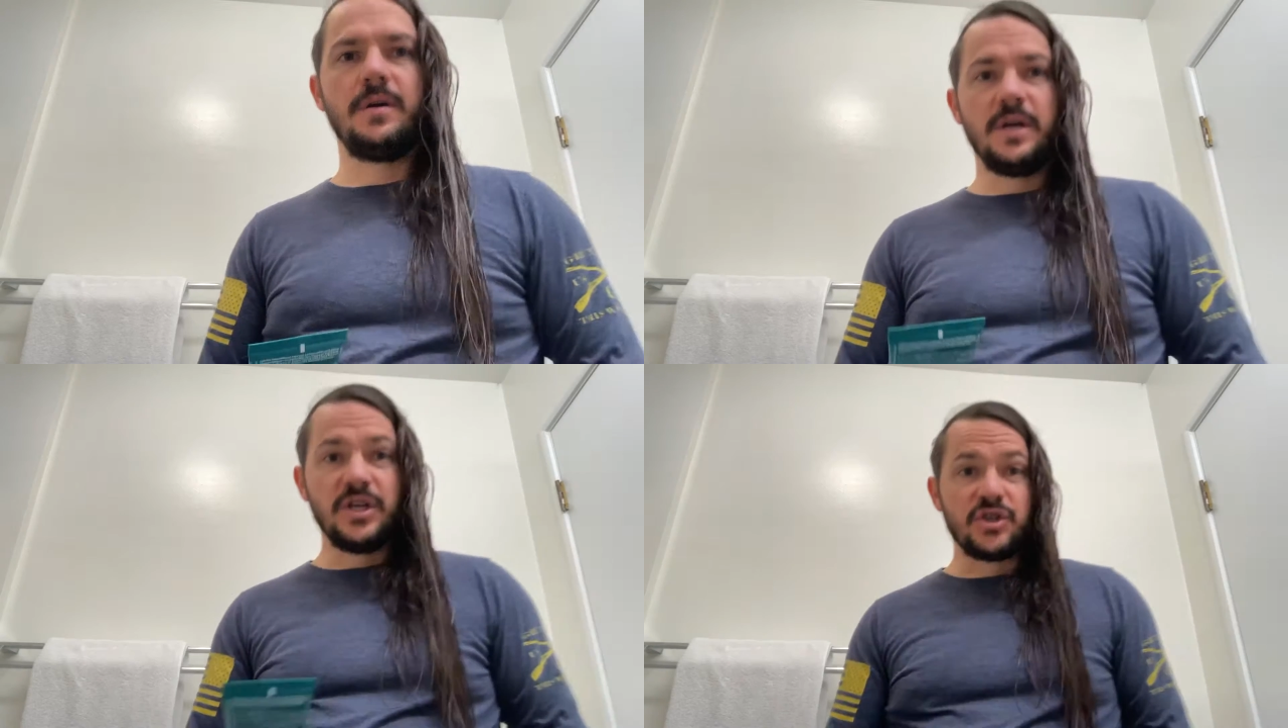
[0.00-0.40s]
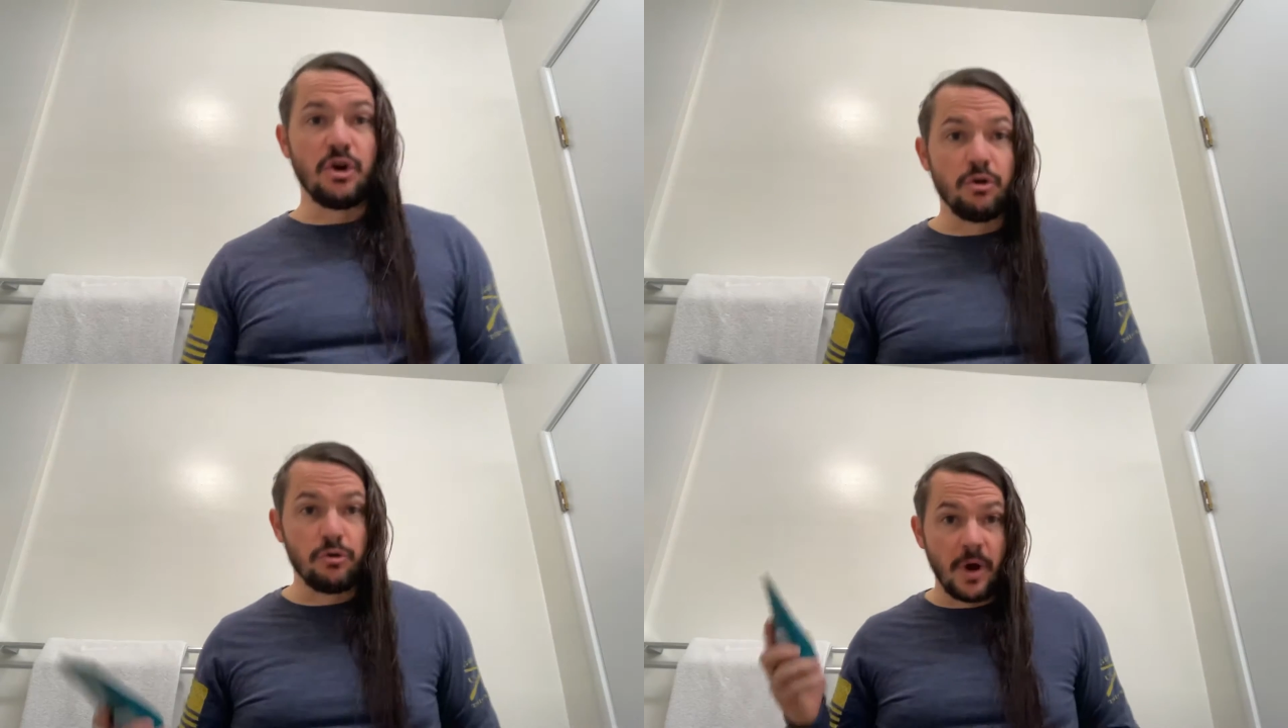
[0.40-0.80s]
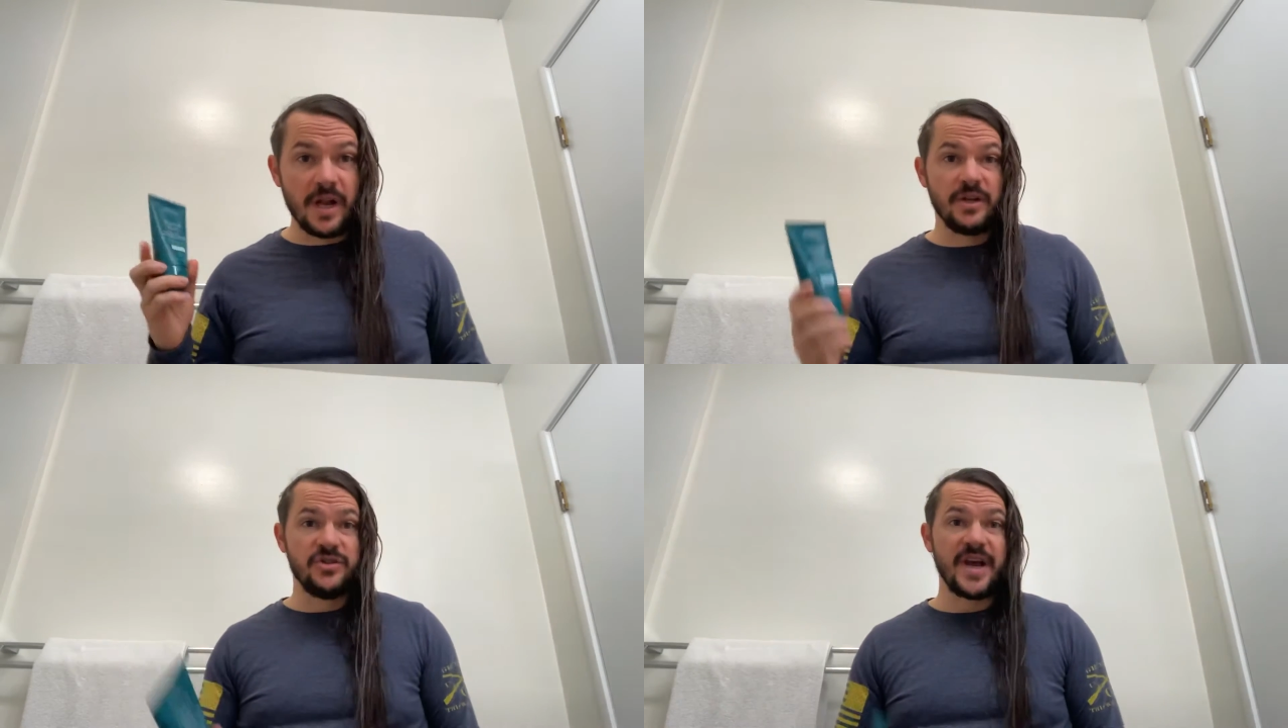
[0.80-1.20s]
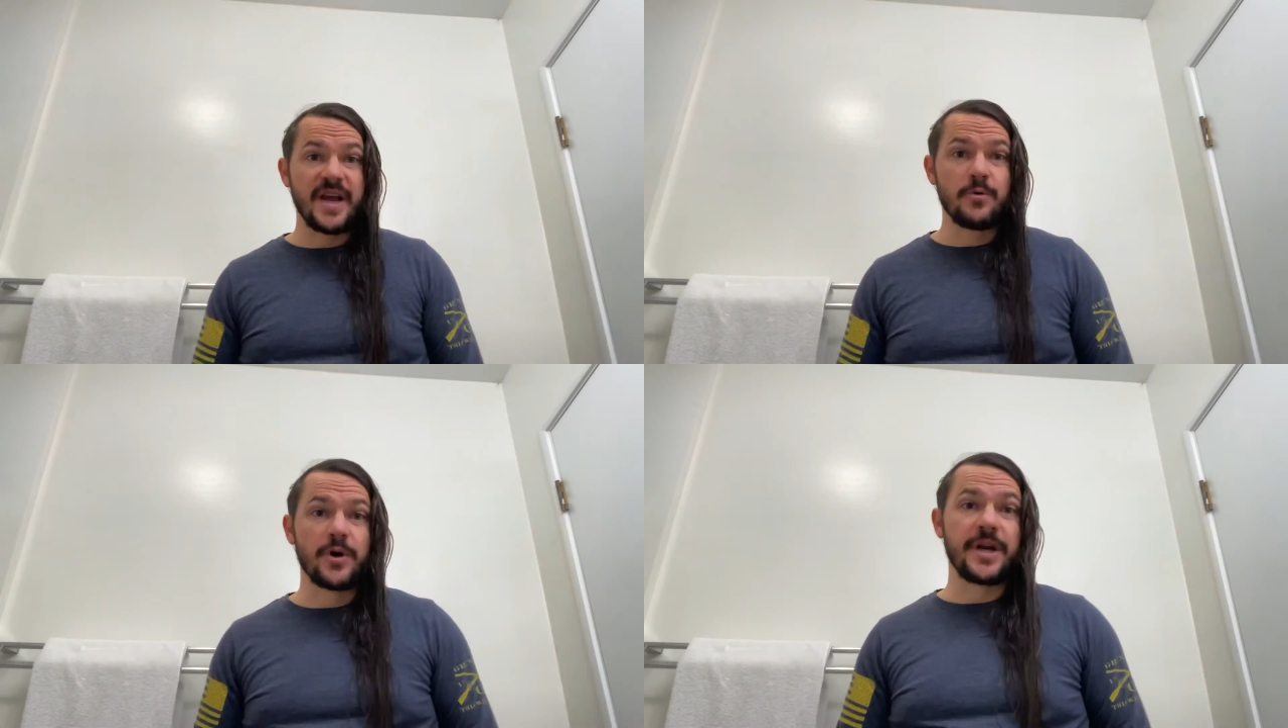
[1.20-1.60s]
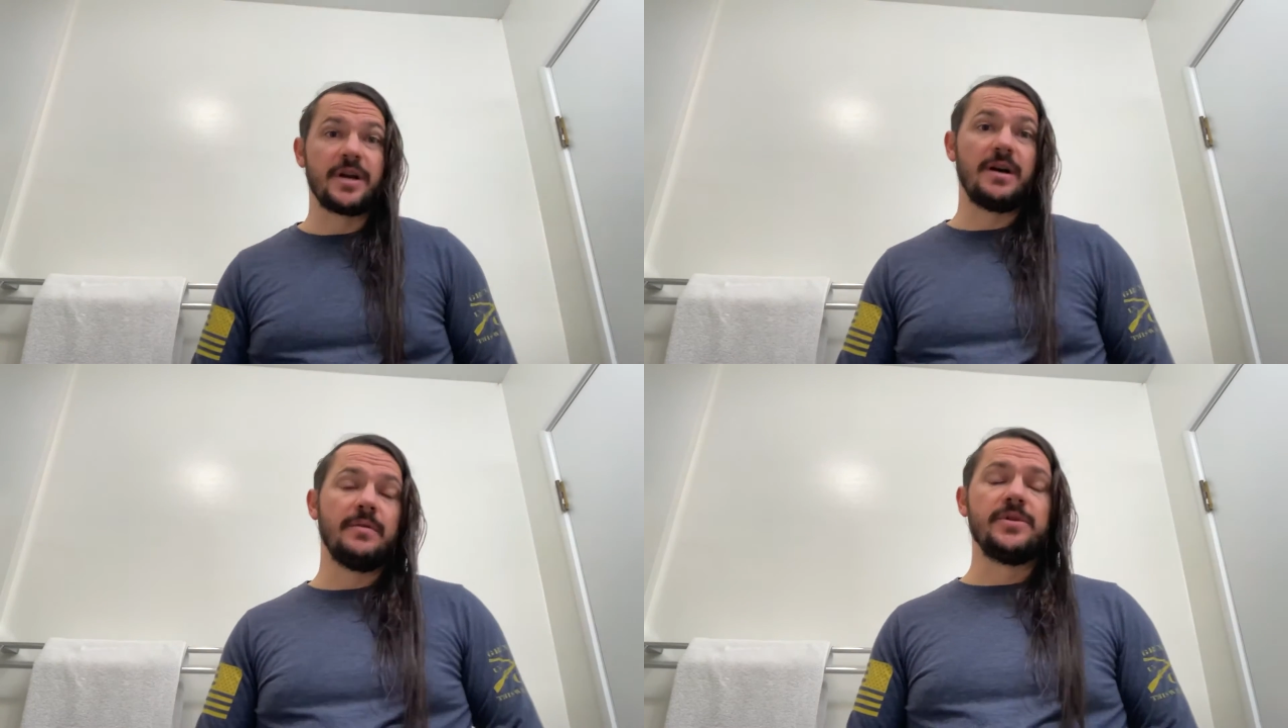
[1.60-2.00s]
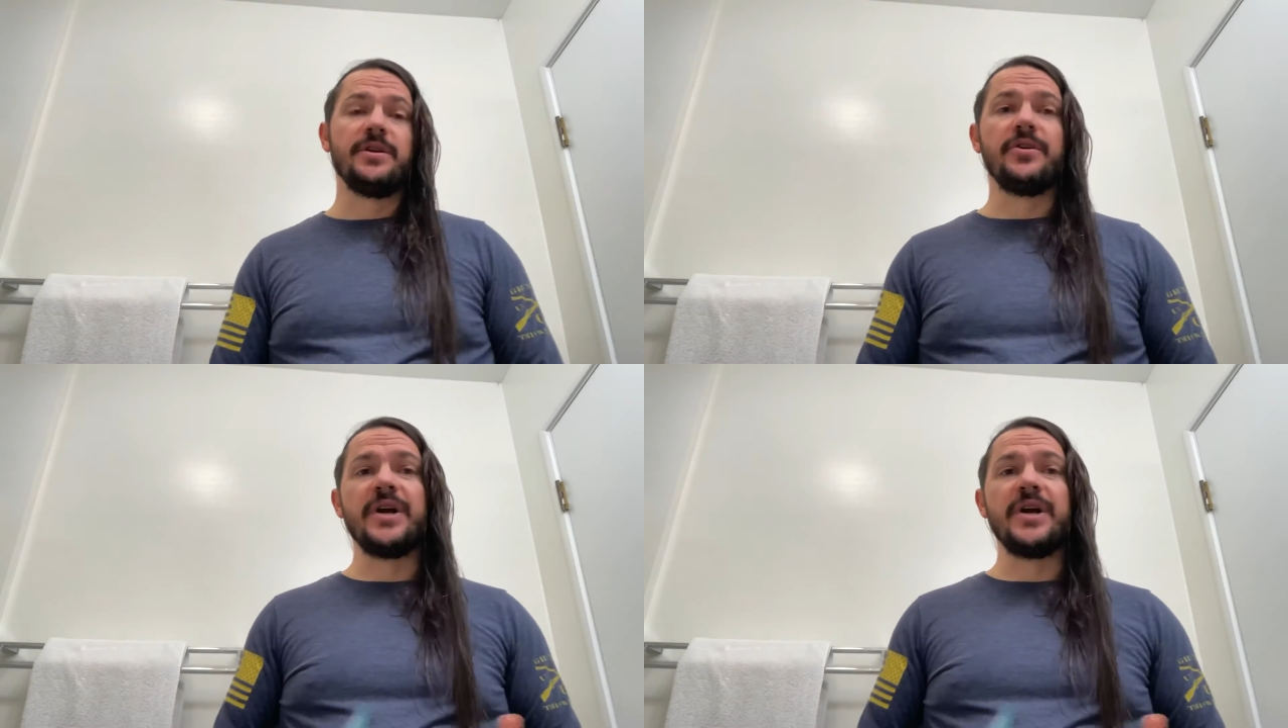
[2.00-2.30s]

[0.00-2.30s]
So January comes and you're